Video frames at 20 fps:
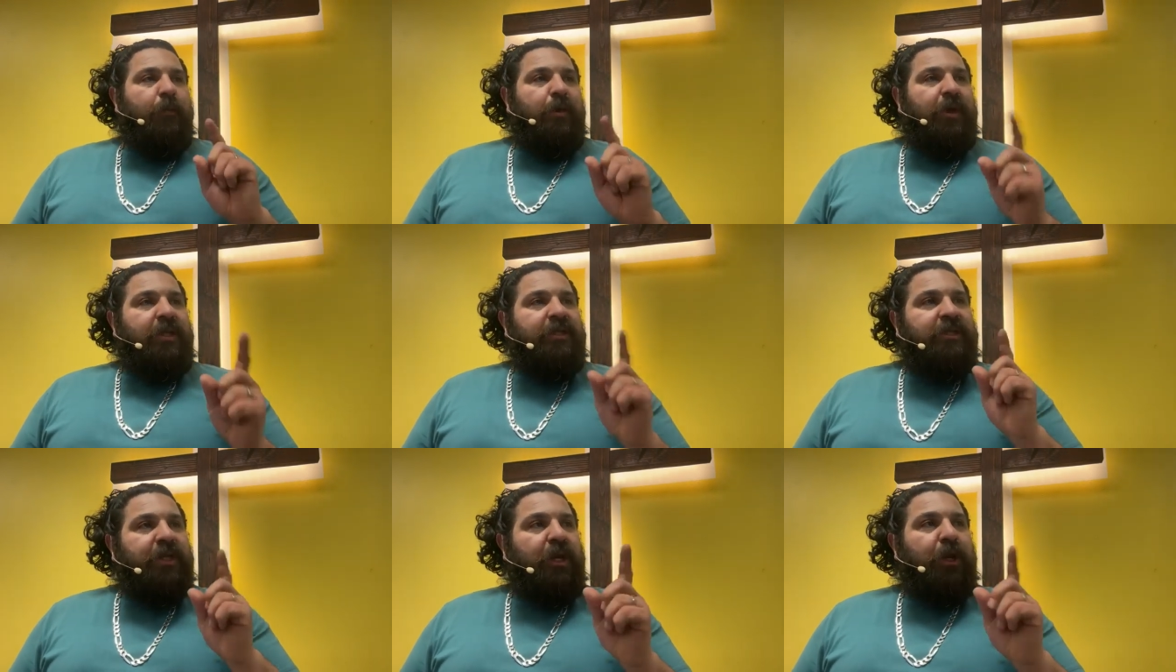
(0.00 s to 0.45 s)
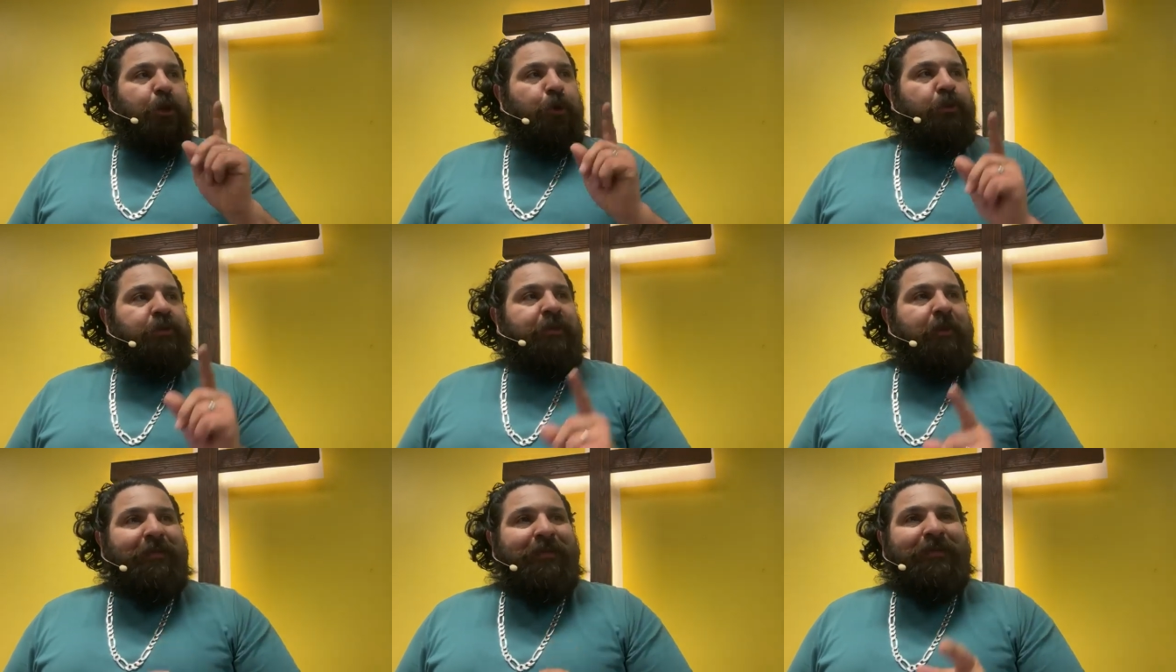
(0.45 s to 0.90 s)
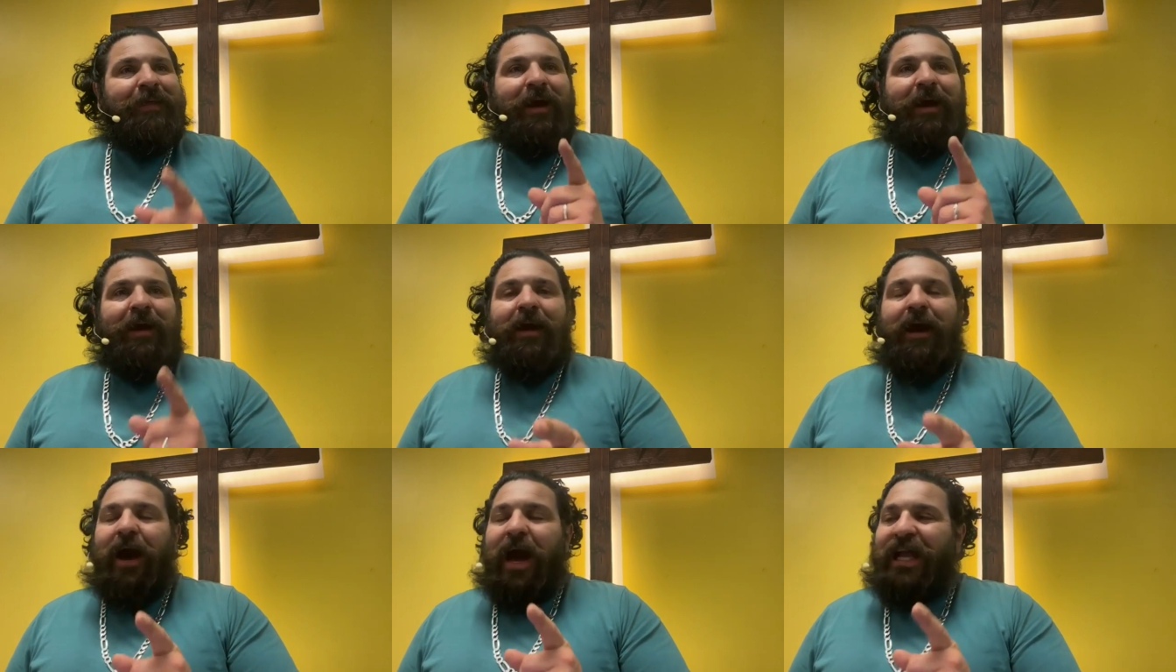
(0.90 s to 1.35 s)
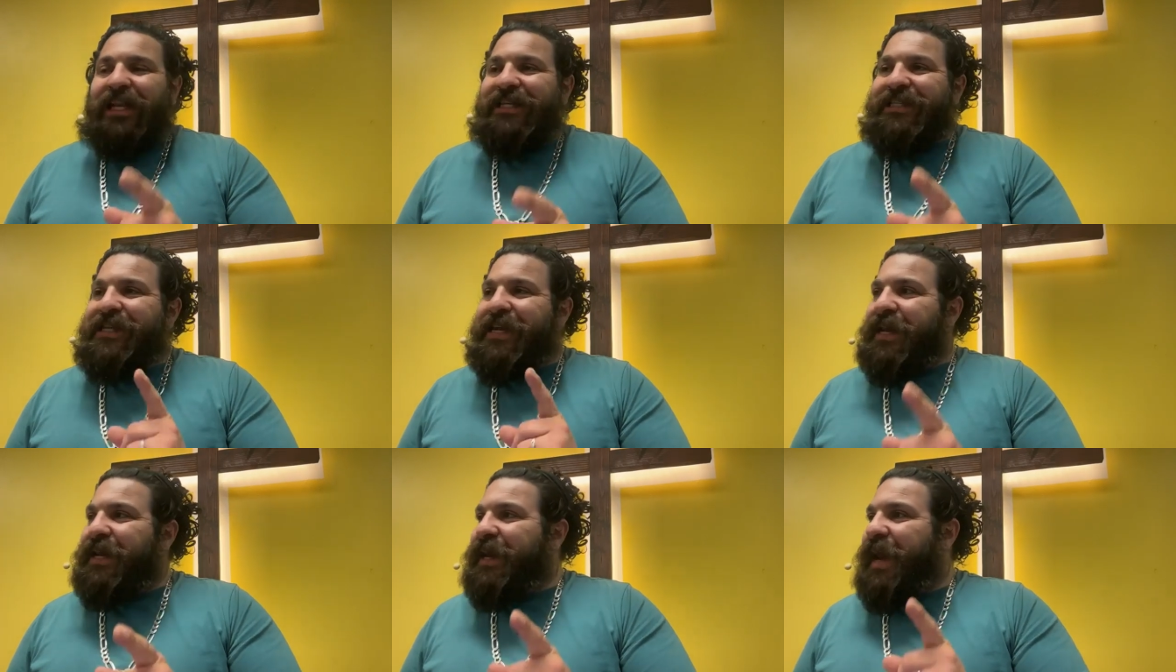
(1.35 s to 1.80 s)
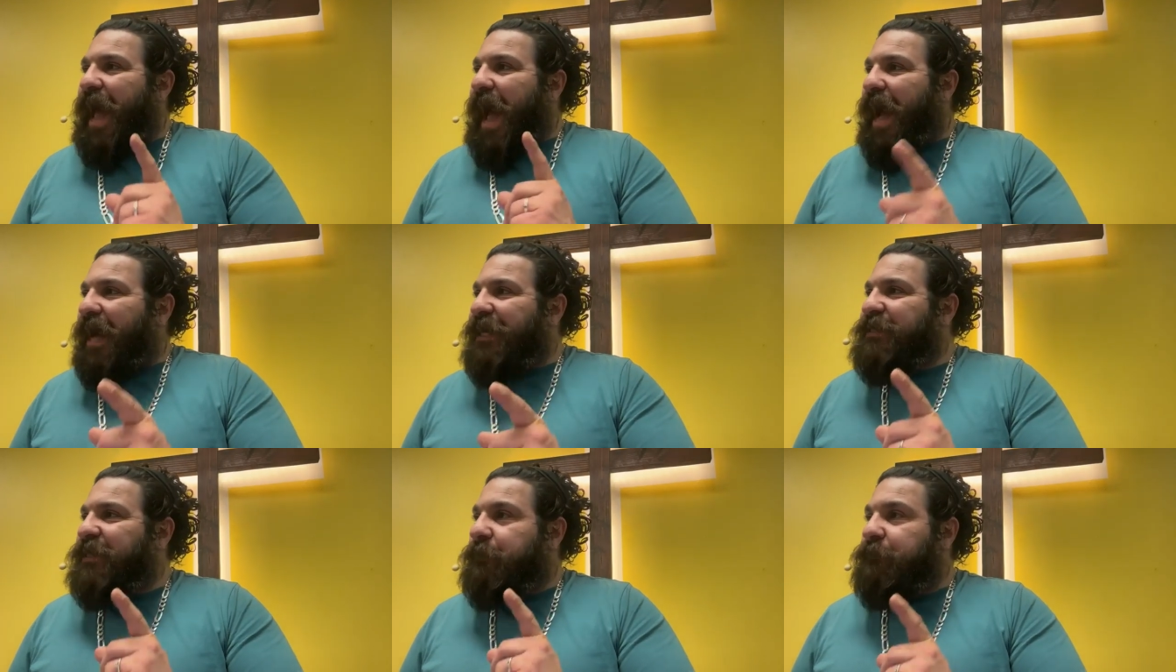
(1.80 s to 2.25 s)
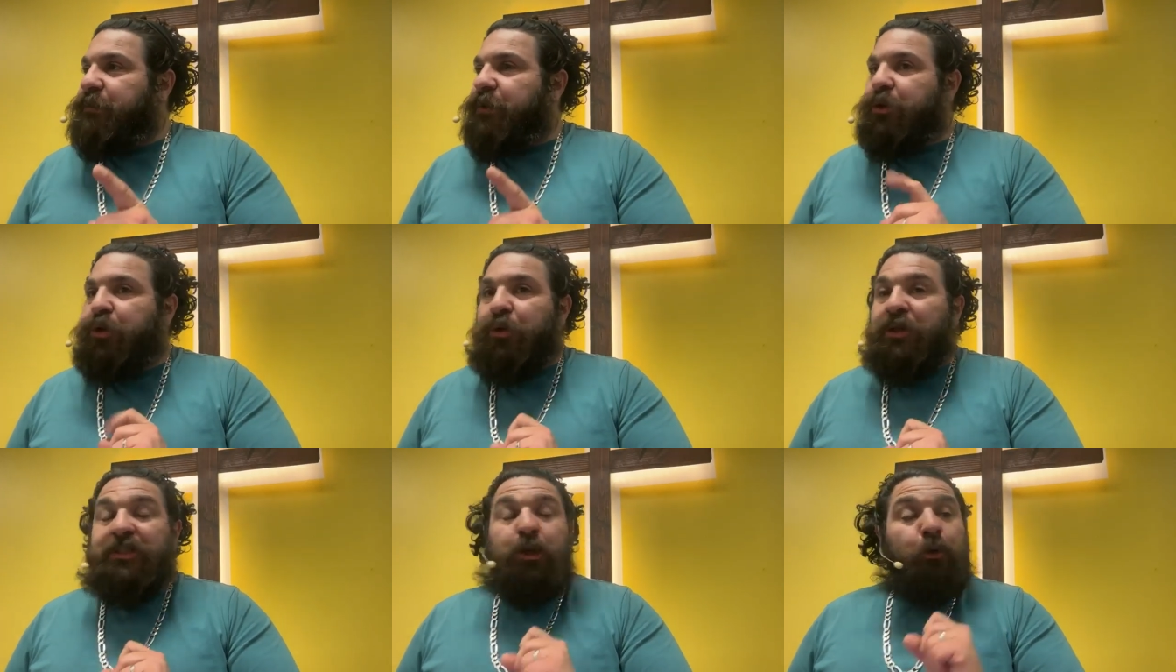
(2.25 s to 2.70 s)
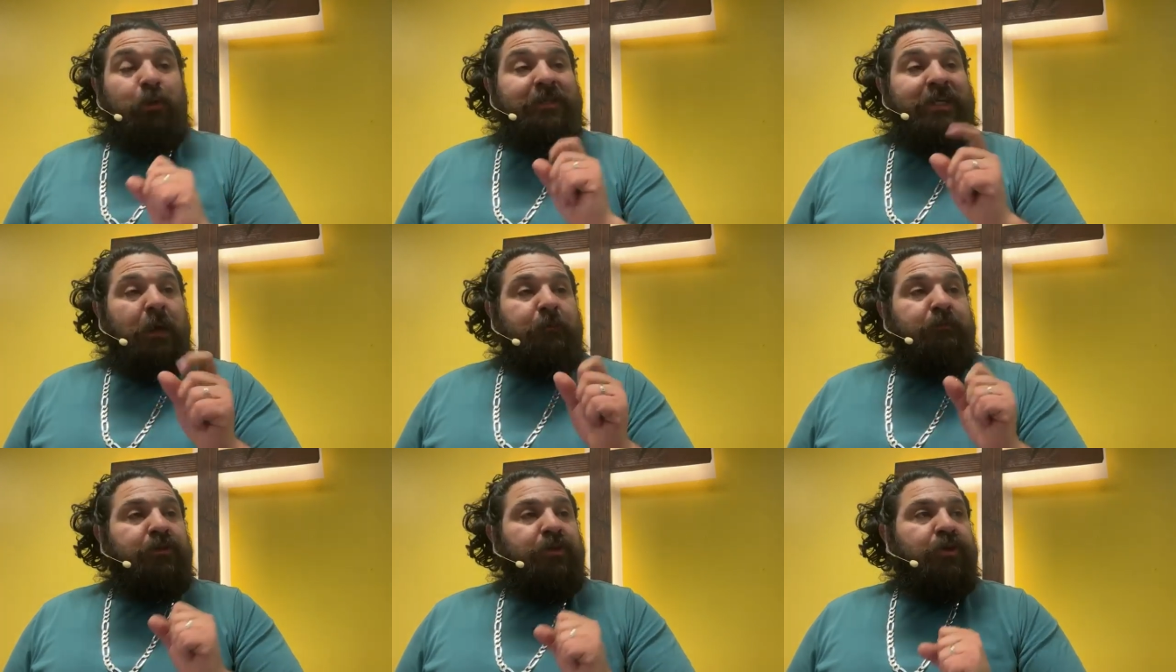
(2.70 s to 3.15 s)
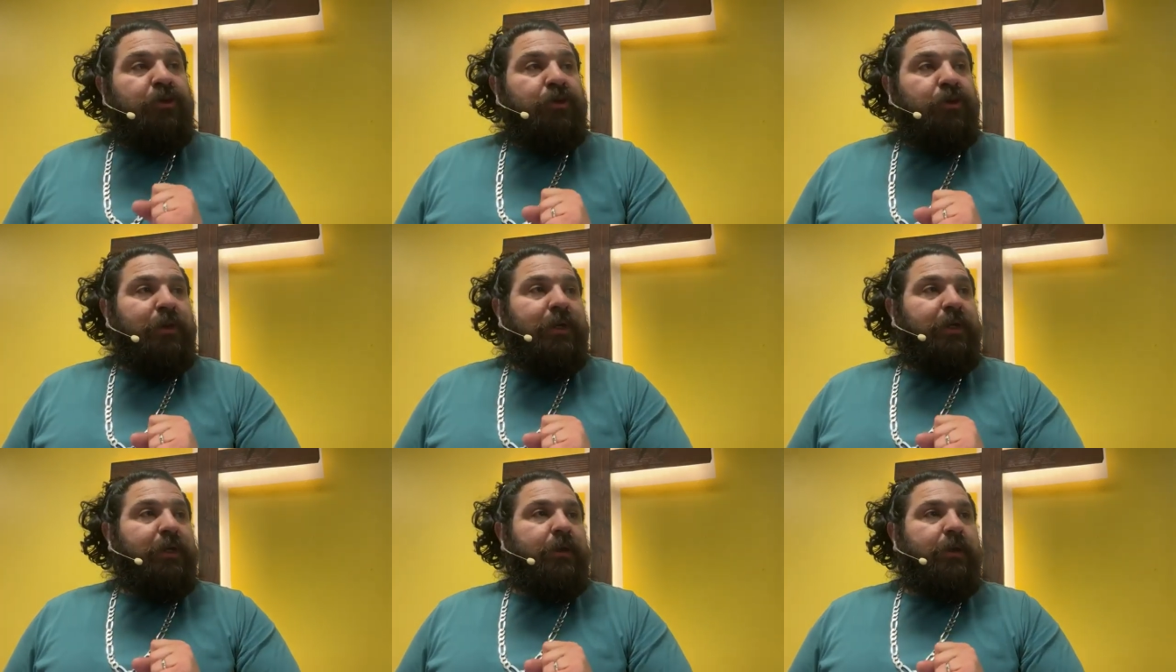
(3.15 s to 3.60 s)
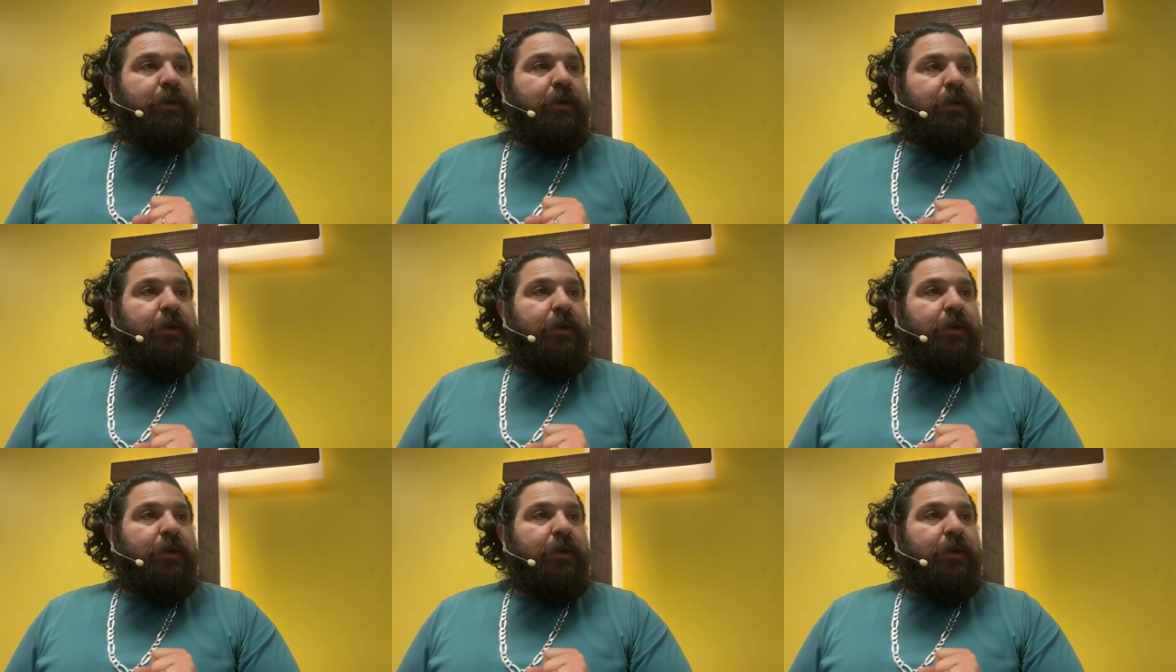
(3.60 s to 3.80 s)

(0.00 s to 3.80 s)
But he's going to do something that God didn't ask him to do. He's going to attempt to do it.